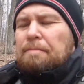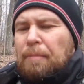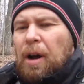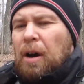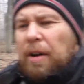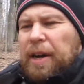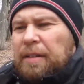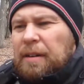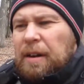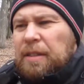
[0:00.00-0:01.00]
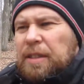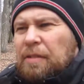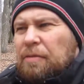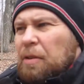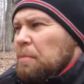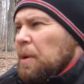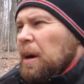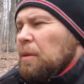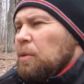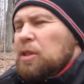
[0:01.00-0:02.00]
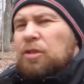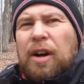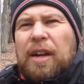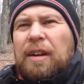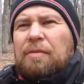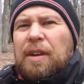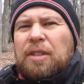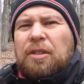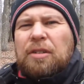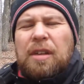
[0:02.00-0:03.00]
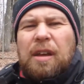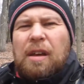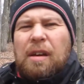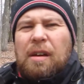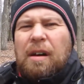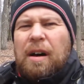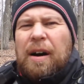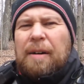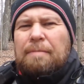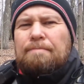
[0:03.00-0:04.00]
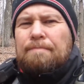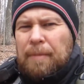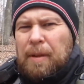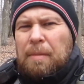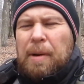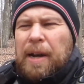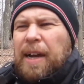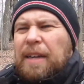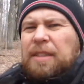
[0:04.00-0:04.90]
All right, Jeff from Woods Trucking Adventures, back at